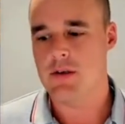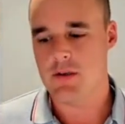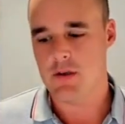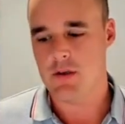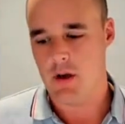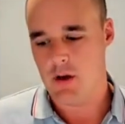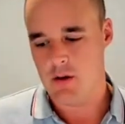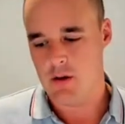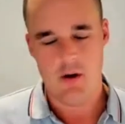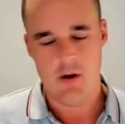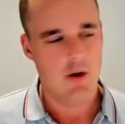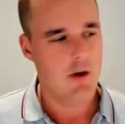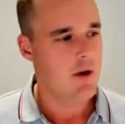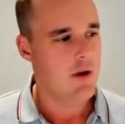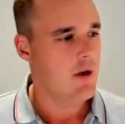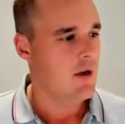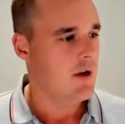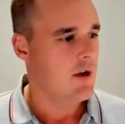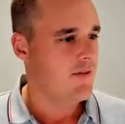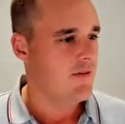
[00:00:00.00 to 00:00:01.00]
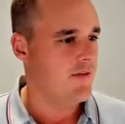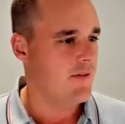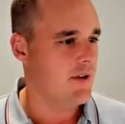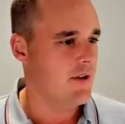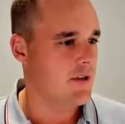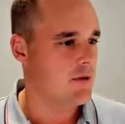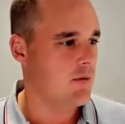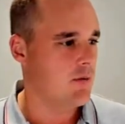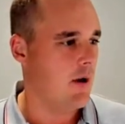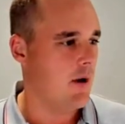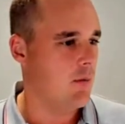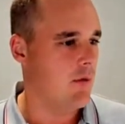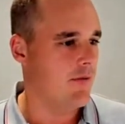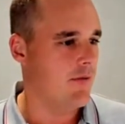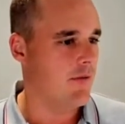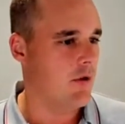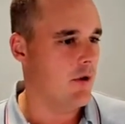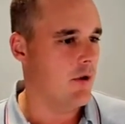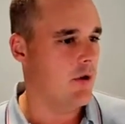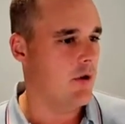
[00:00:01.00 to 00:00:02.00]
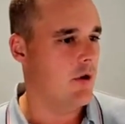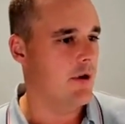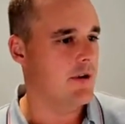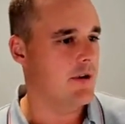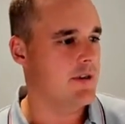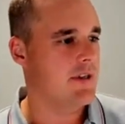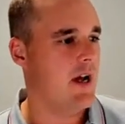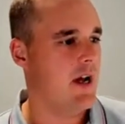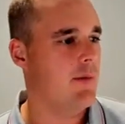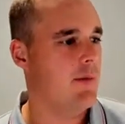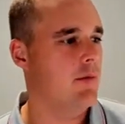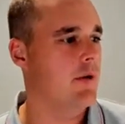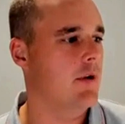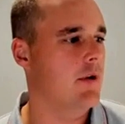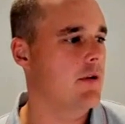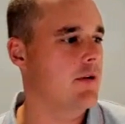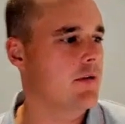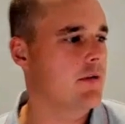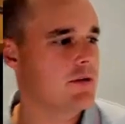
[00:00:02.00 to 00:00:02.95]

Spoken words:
So for this one, we've got it on a tablet,